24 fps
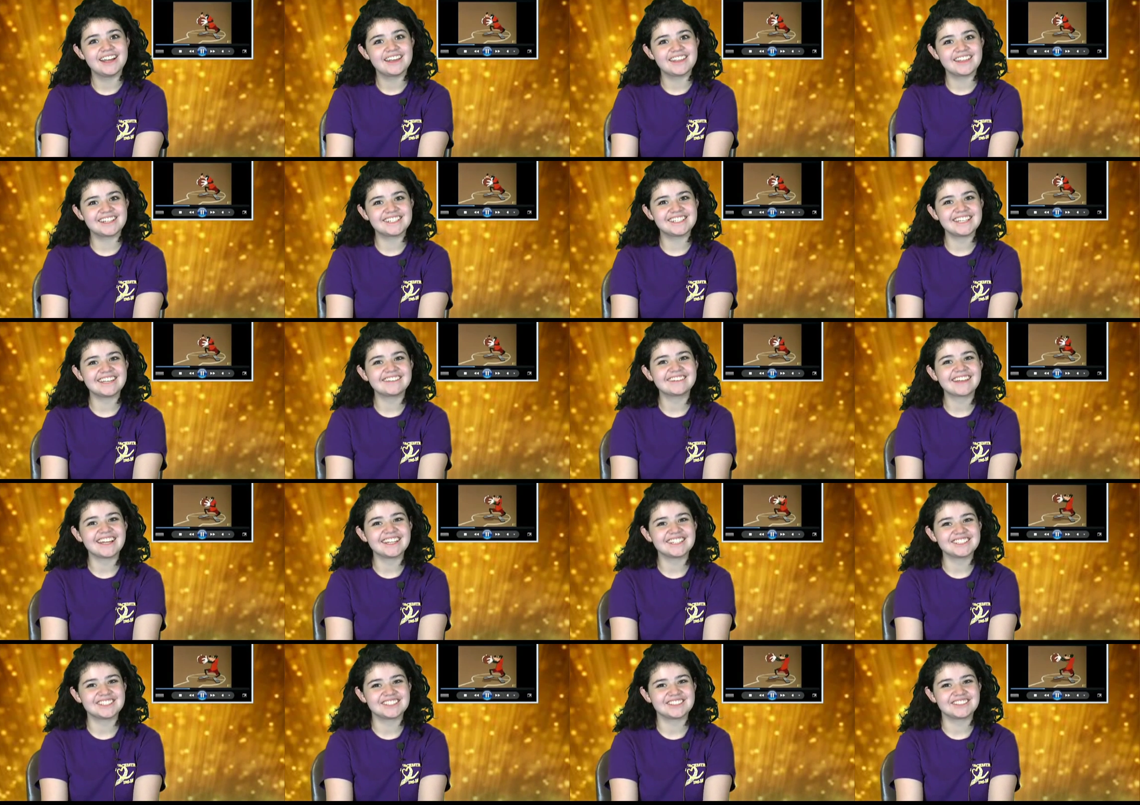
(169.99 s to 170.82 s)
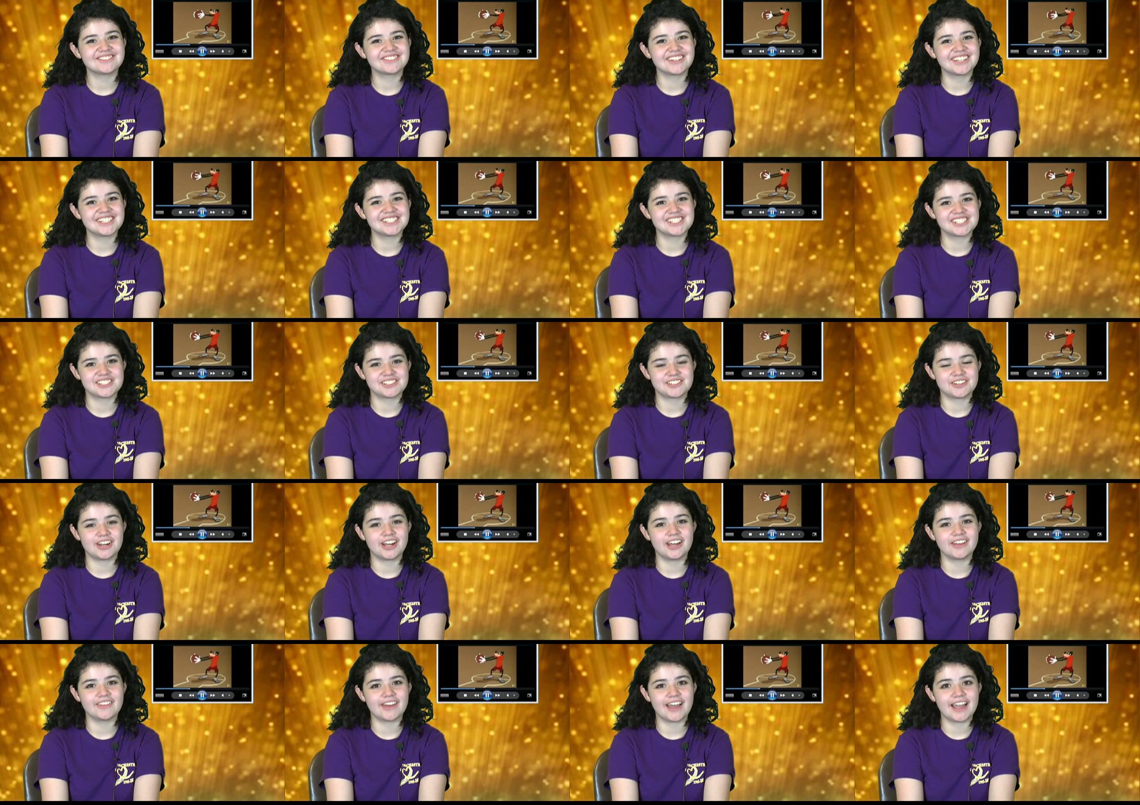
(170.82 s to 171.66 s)
The deadline to register
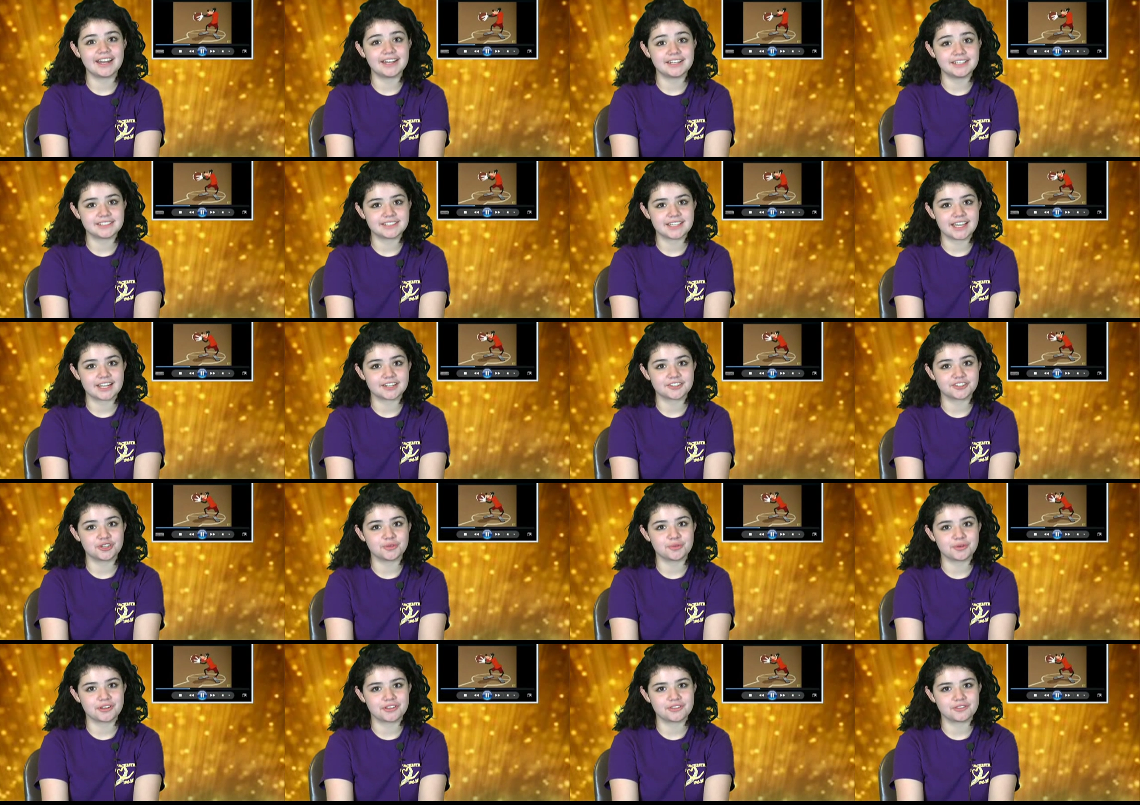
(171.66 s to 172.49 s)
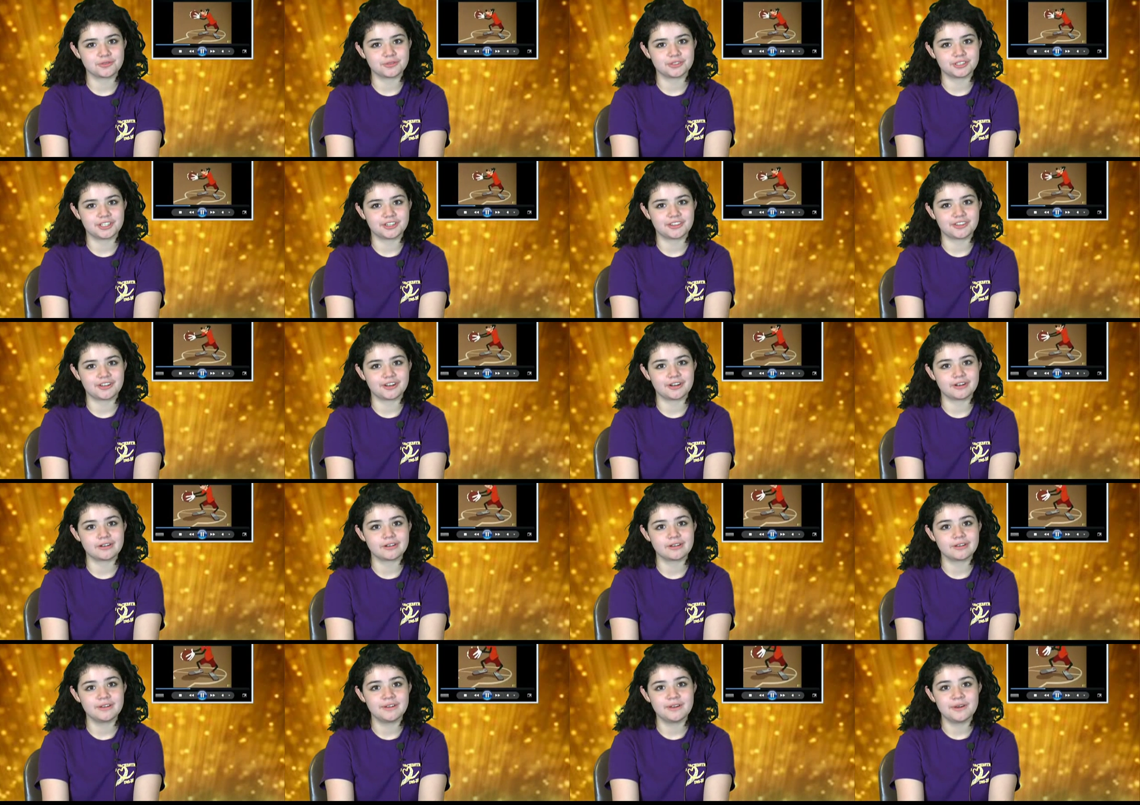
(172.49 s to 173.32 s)
online is October 23rd.